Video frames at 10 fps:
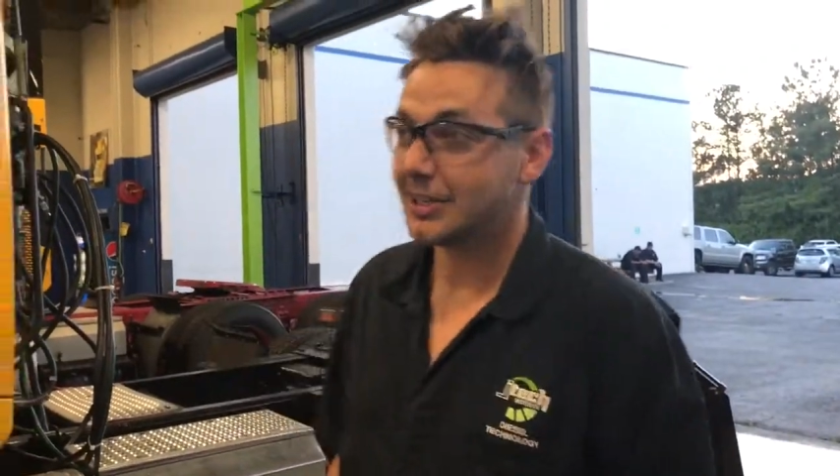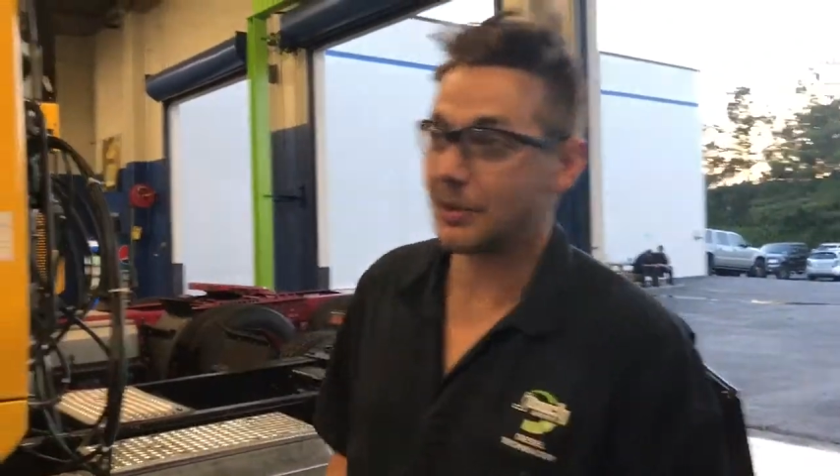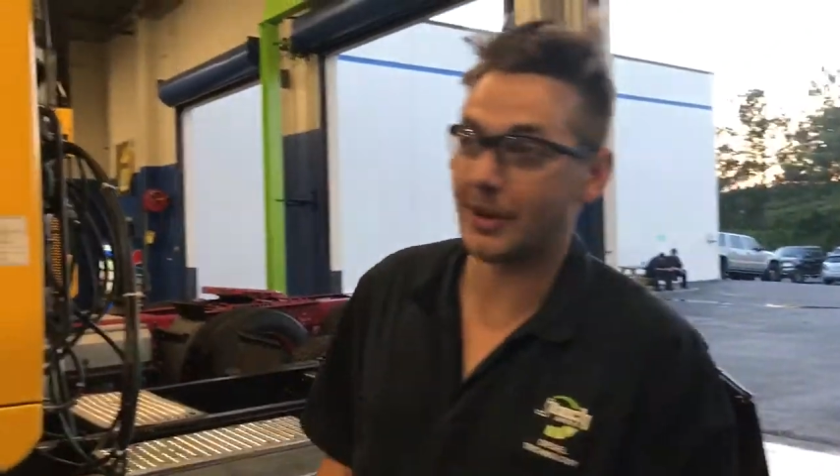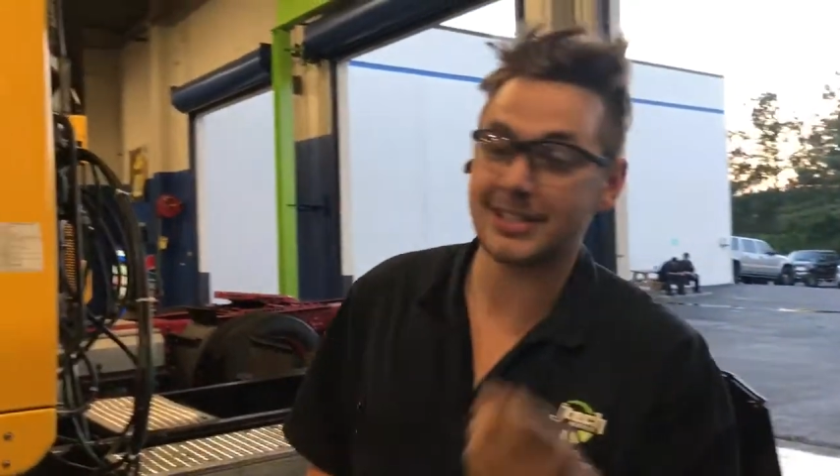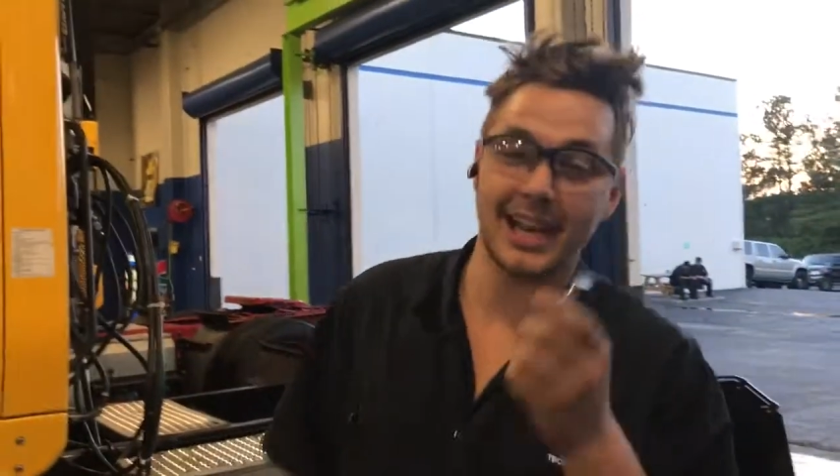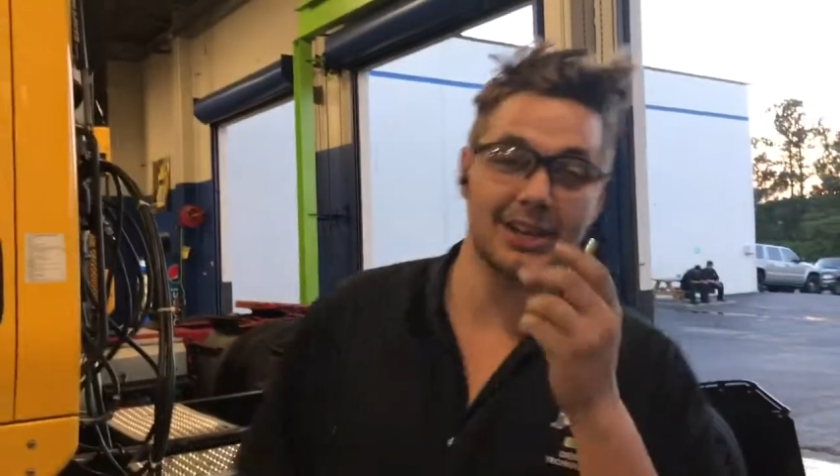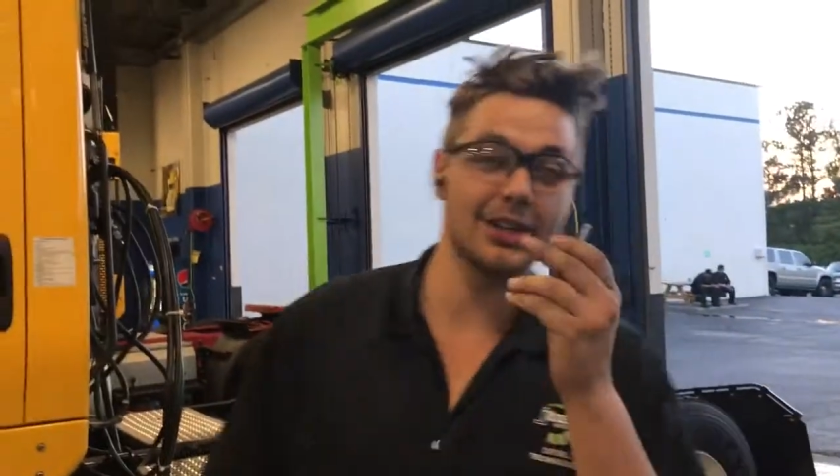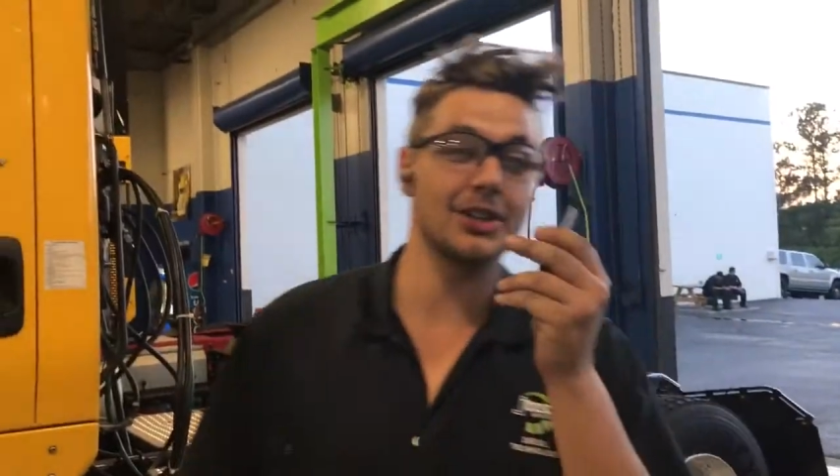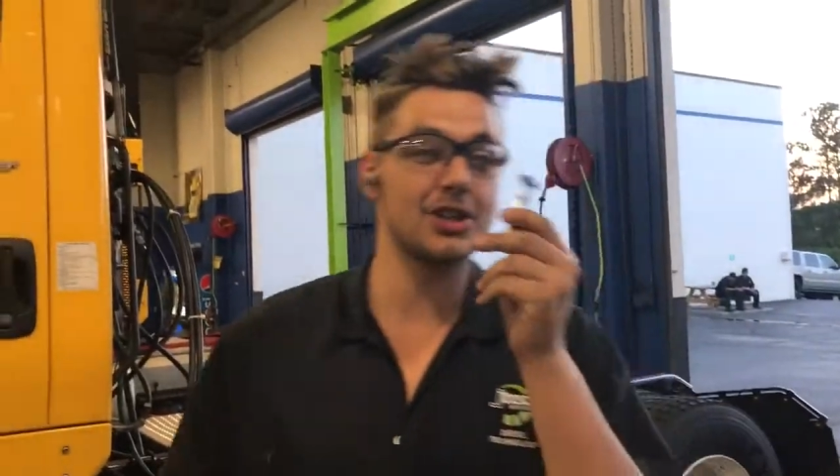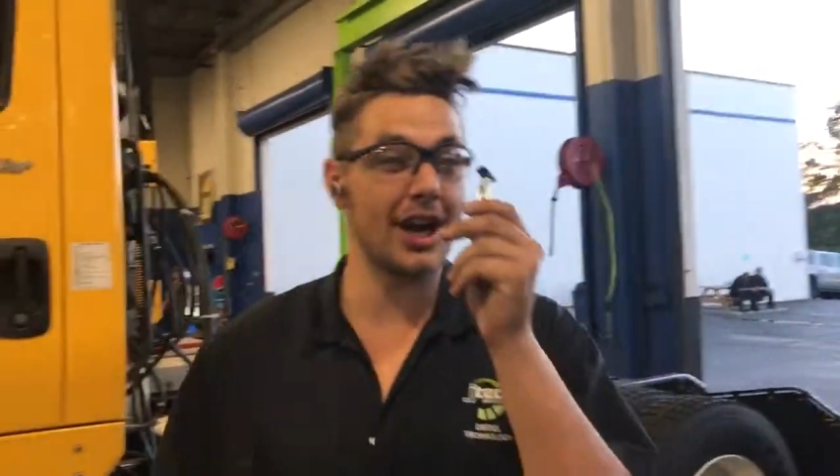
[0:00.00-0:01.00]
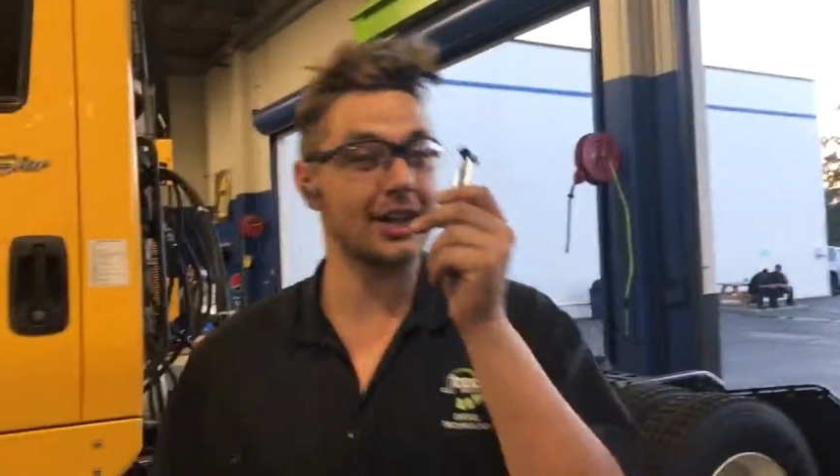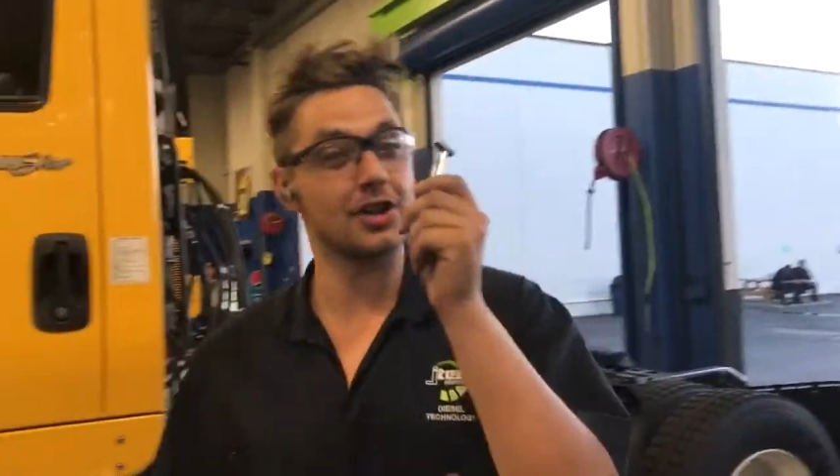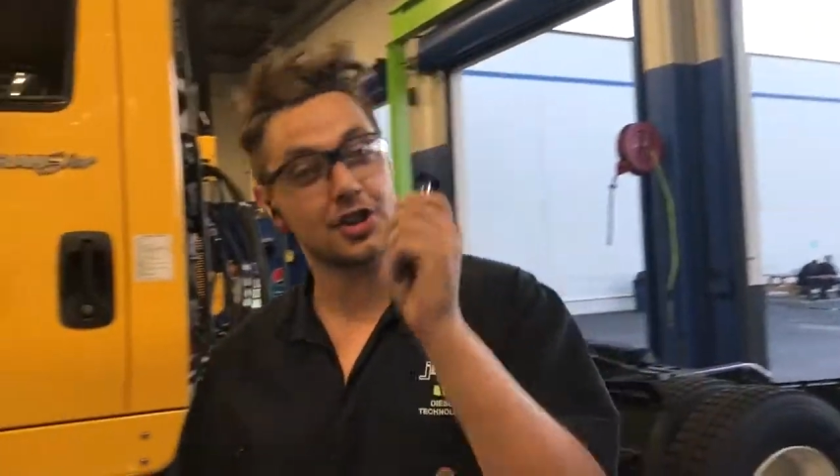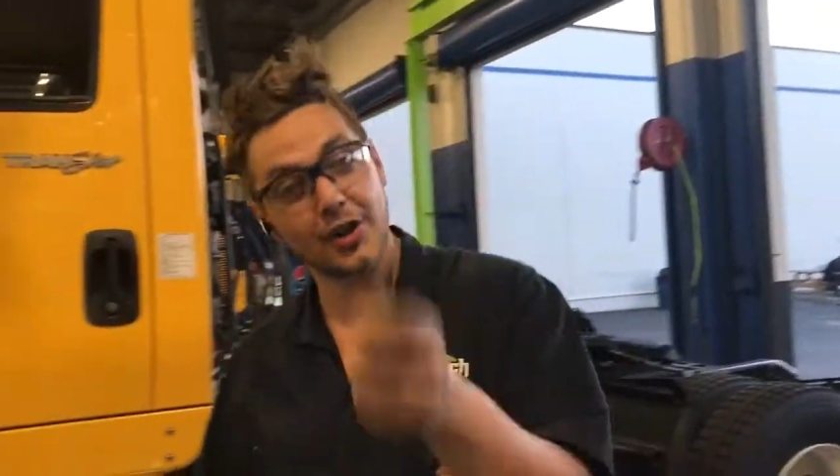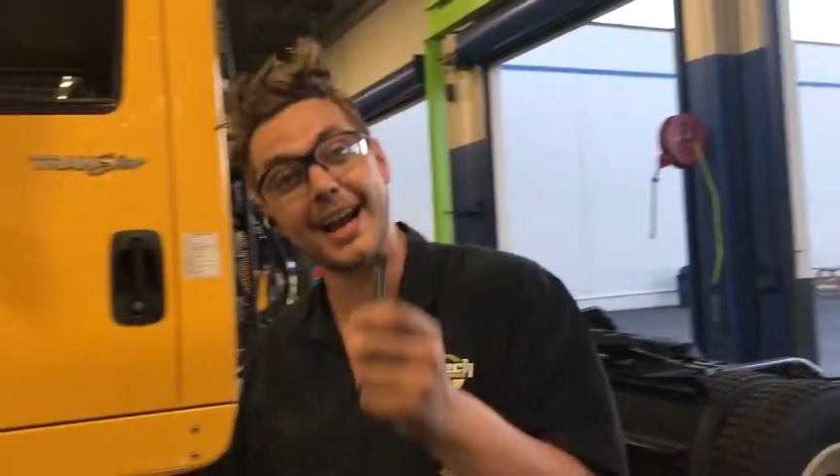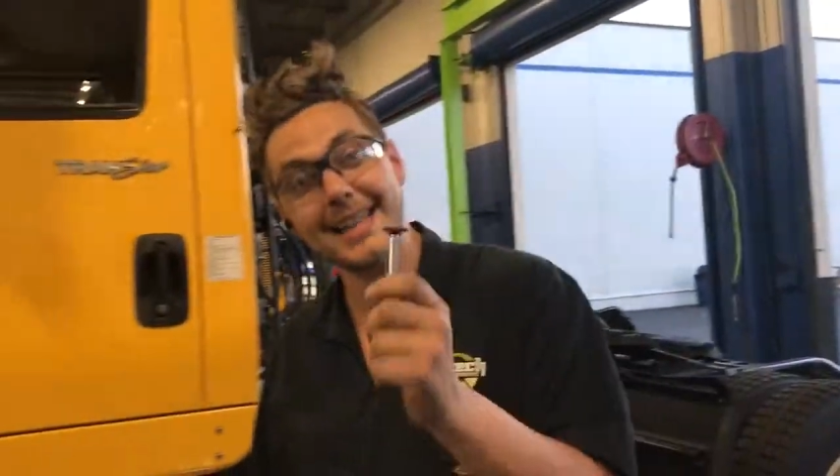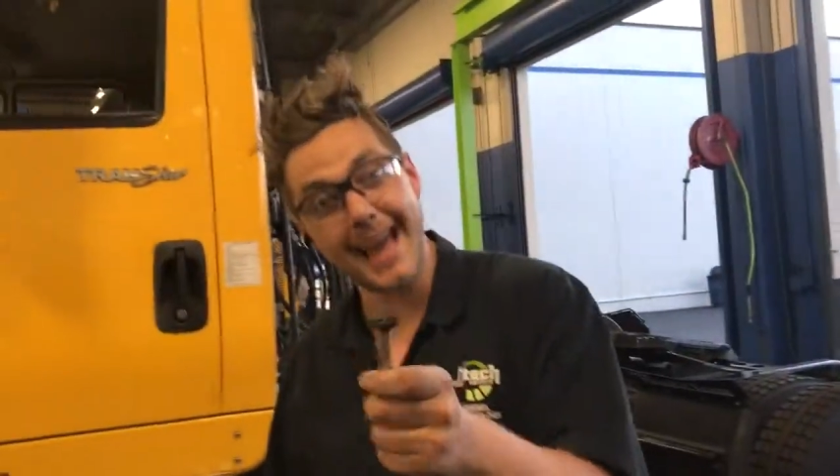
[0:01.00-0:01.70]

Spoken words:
You want to check your tread